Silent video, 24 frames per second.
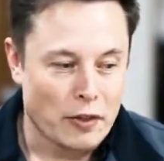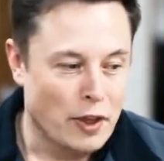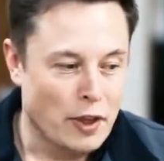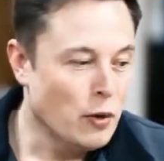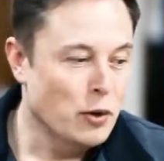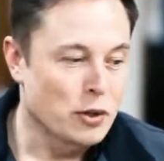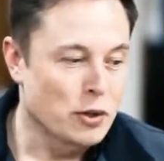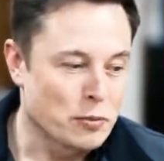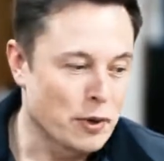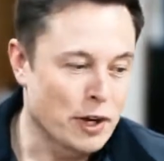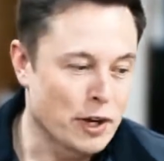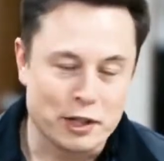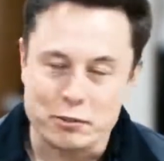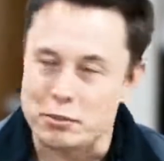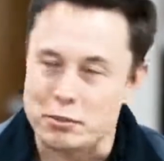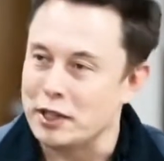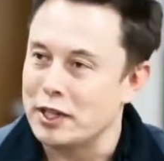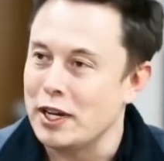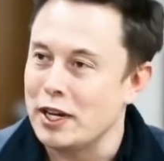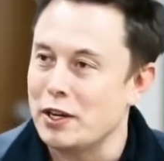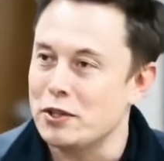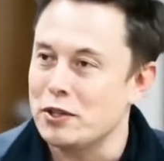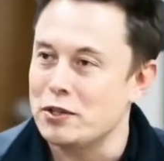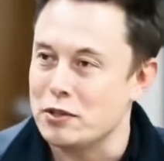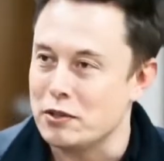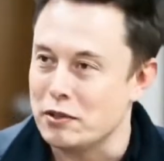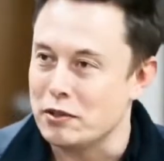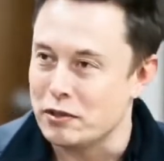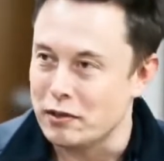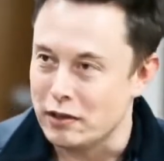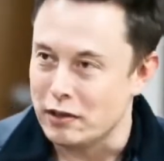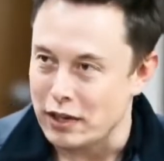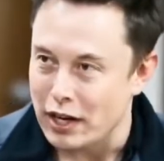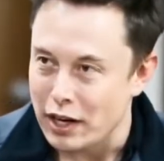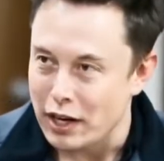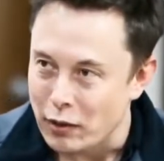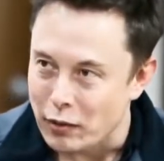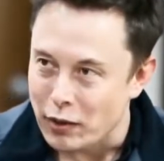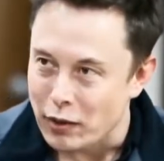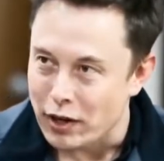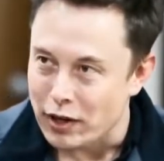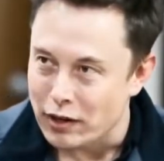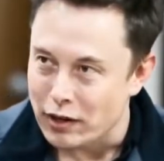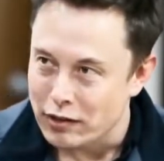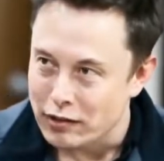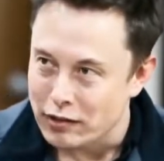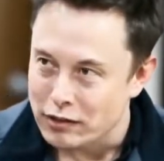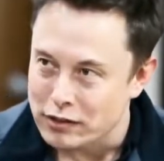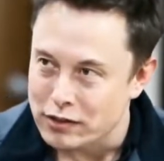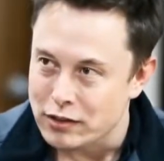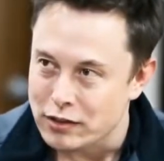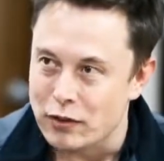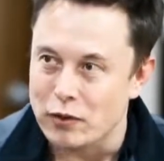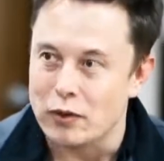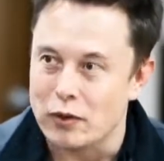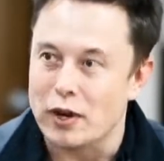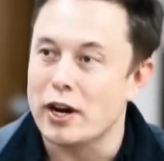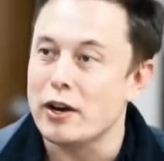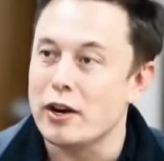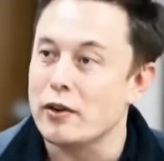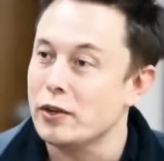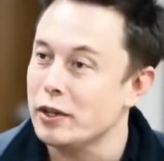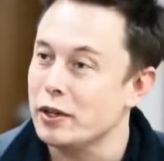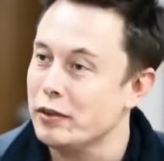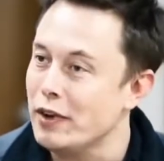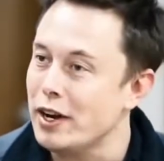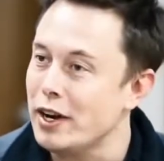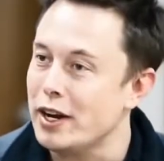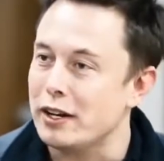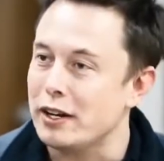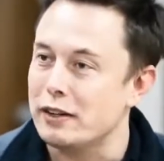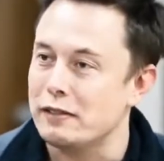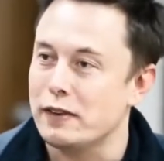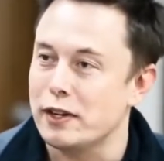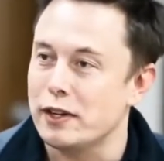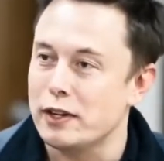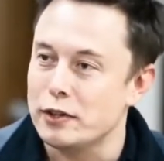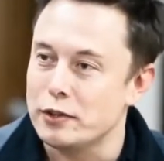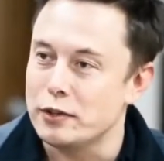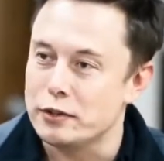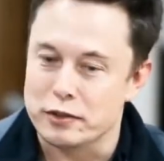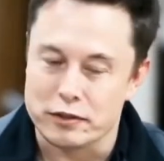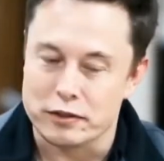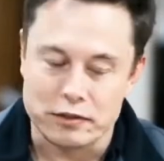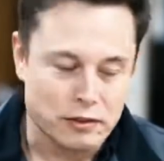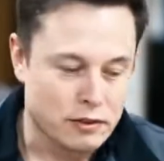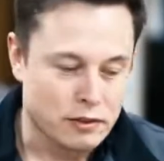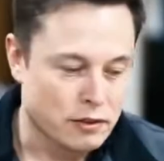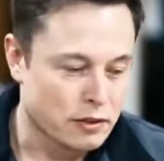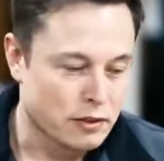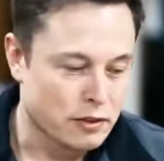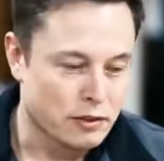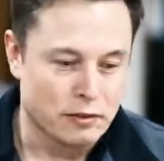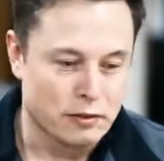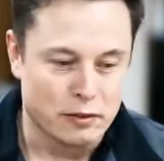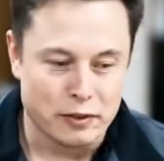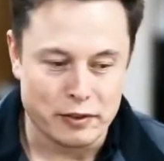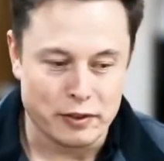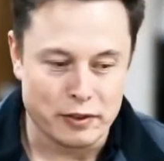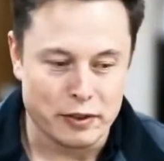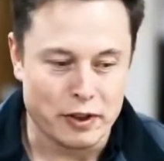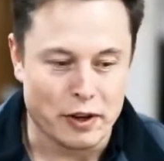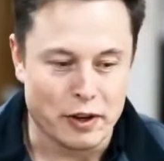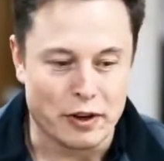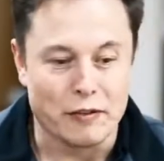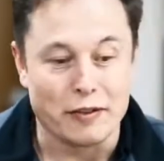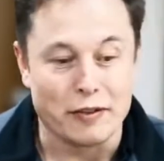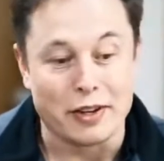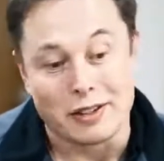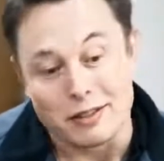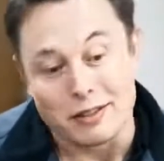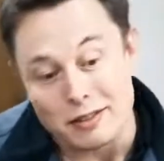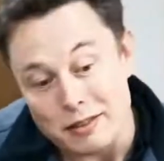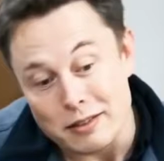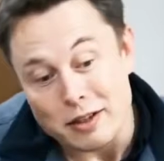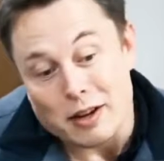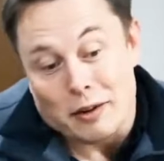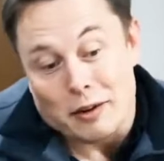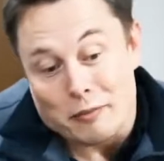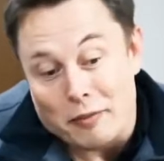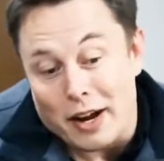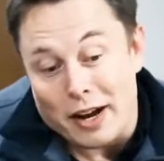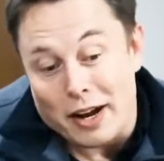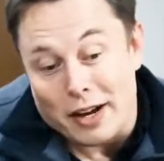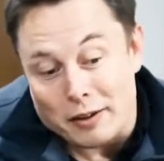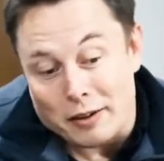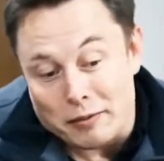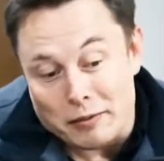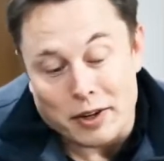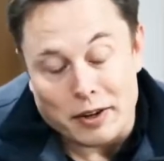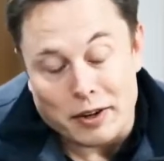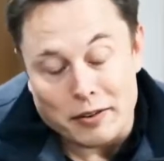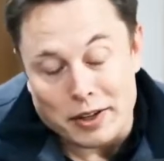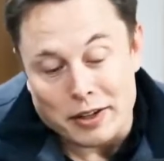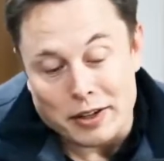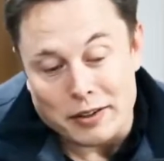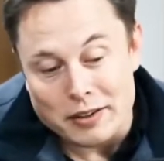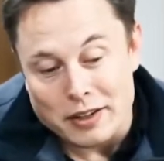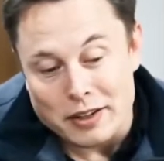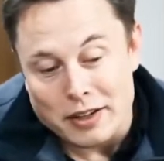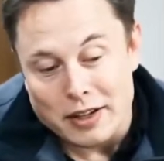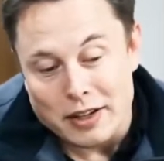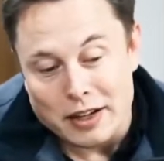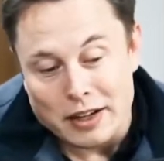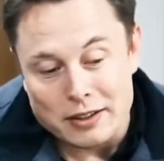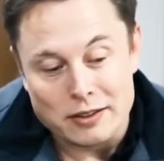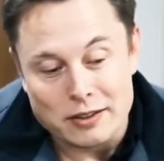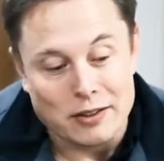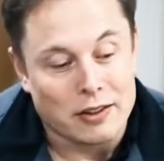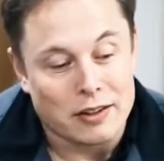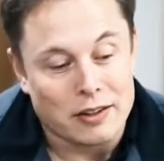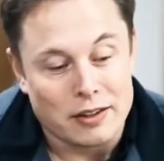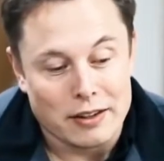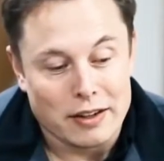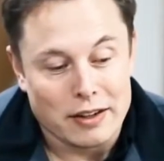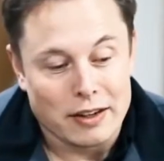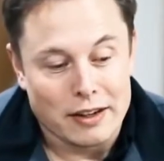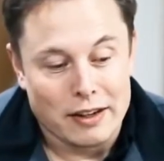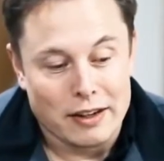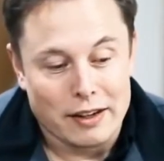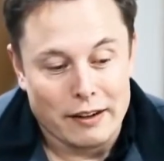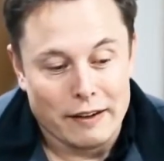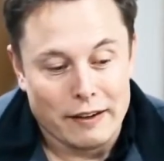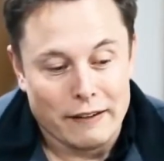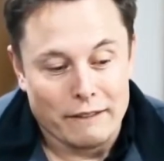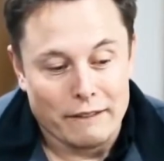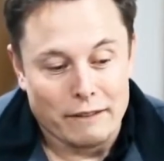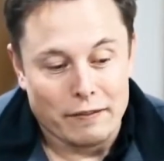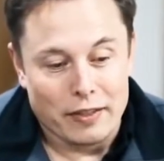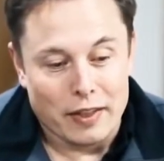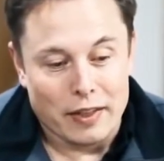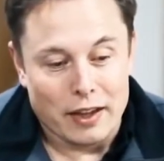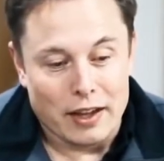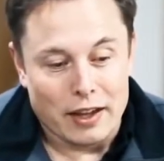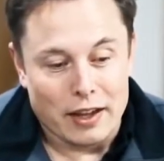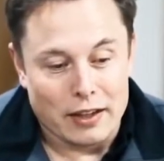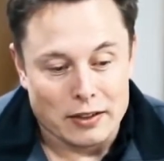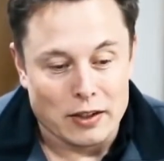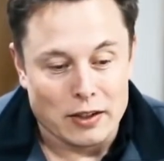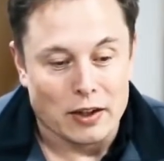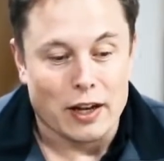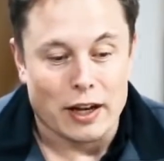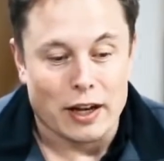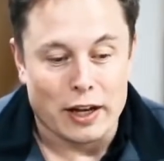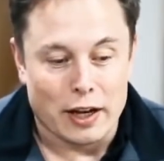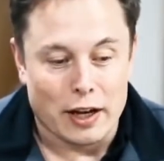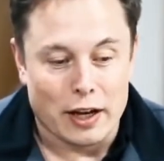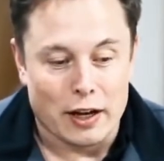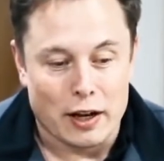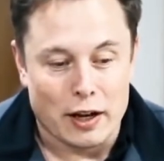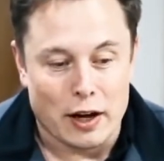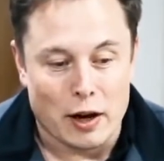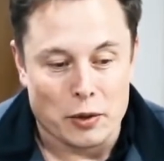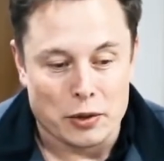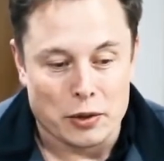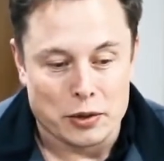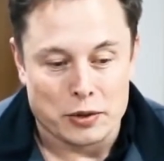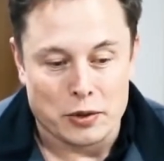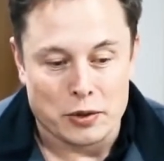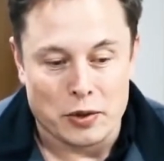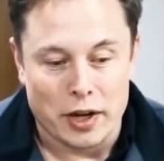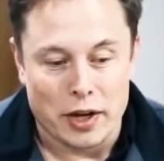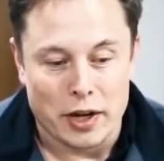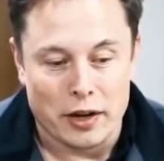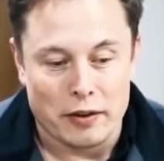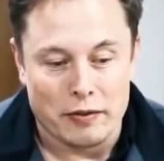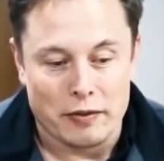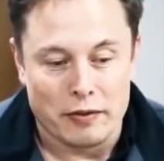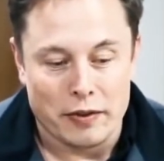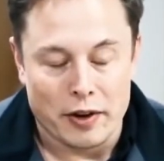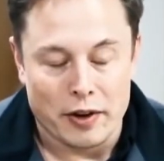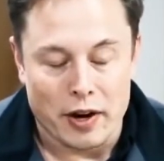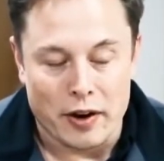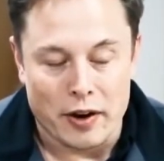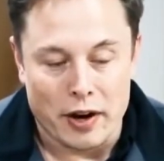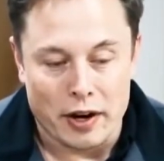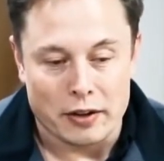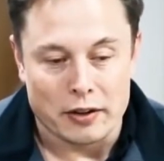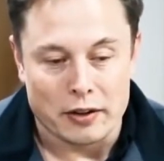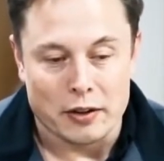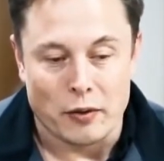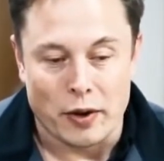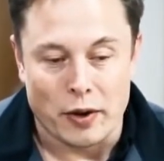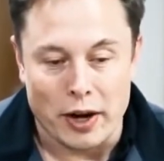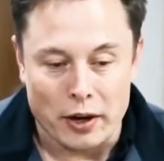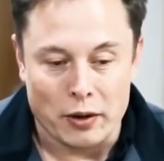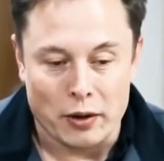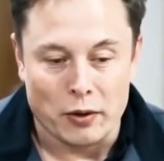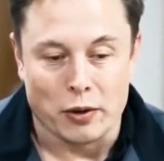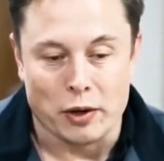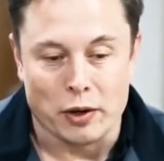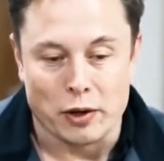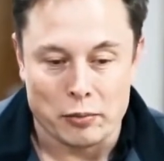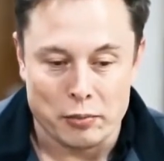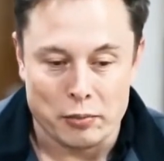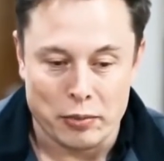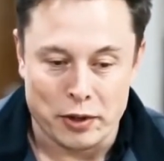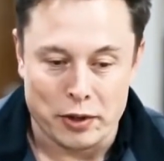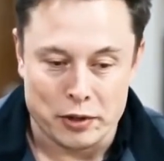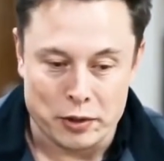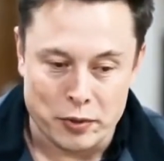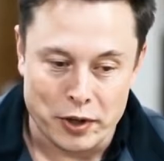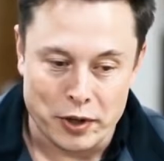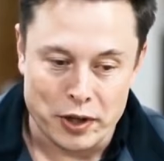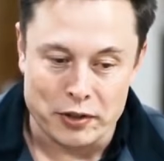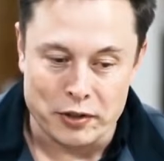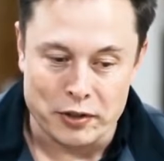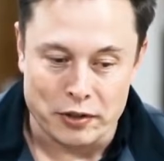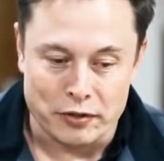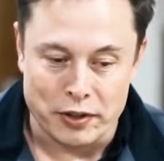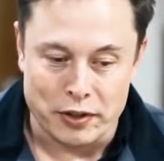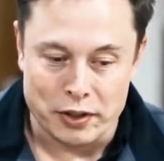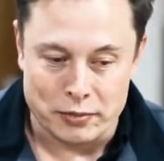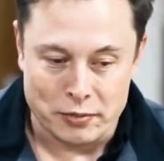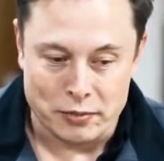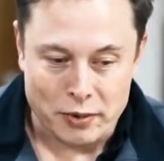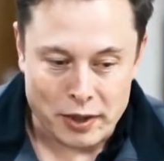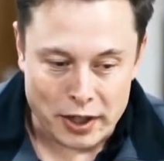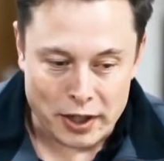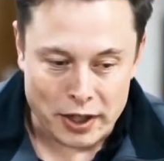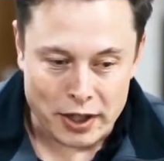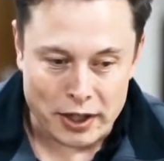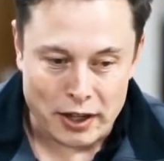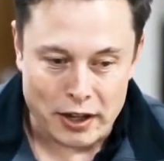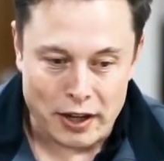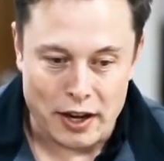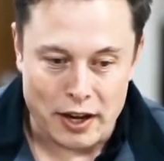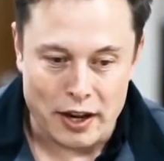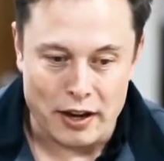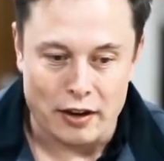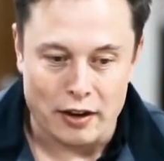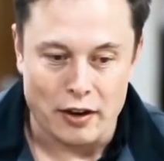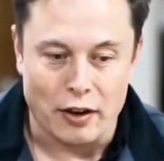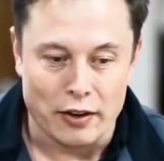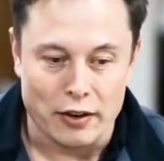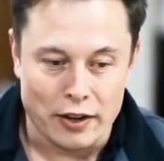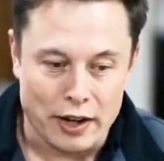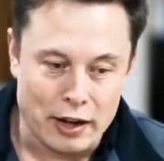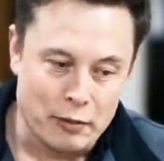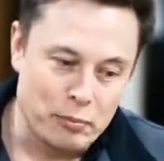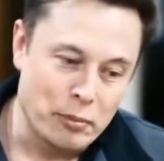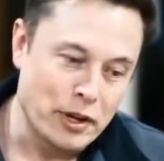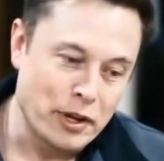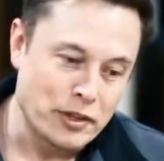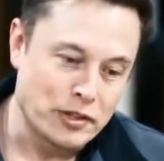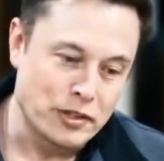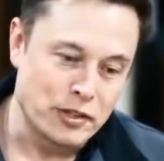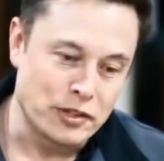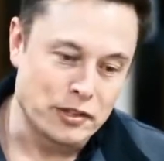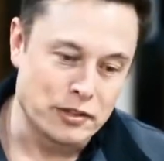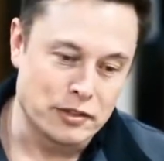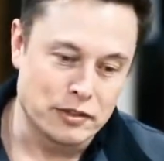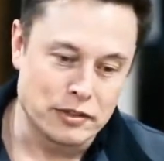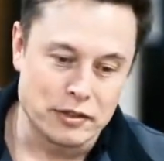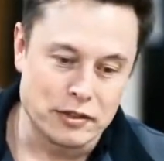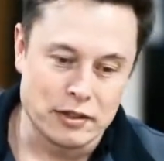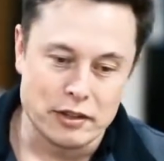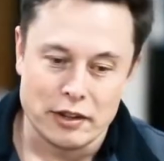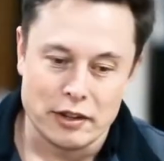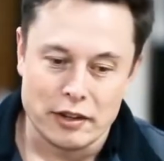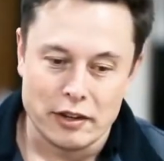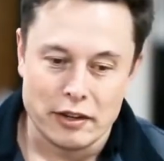that was my expectation anyway, right. So I don't really mind if I lose. I might, but it's not like I was trying to figure out the rank-ordered best way to invest money, right. And on that basis,